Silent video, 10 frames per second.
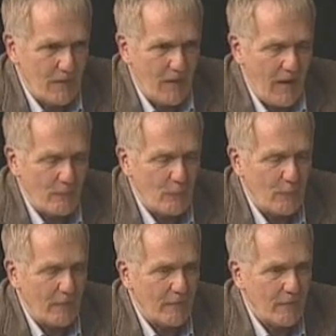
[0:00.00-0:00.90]
Have you
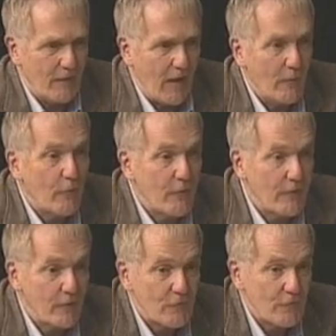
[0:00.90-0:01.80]
written other
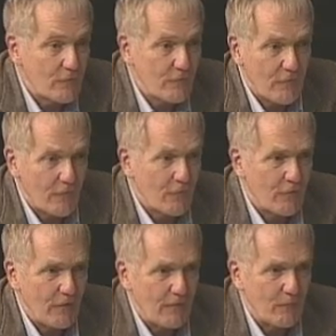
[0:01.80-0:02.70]
things since
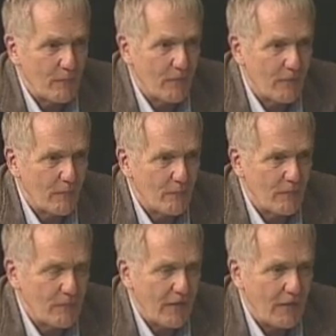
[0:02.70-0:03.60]

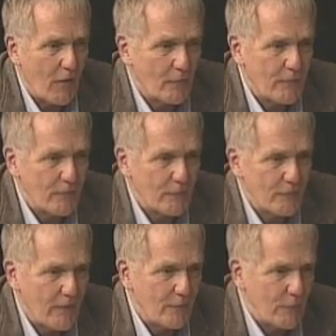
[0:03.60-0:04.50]
the takeoff
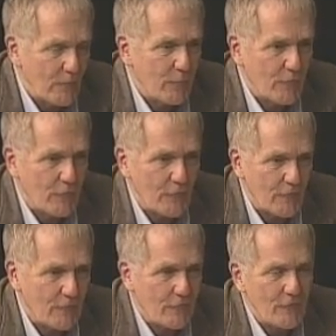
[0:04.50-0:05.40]
of your book
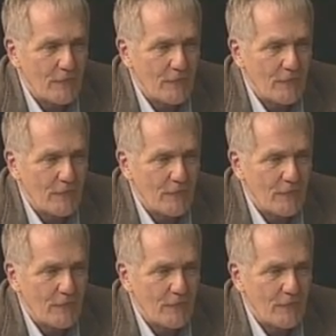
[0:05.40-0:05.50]
series?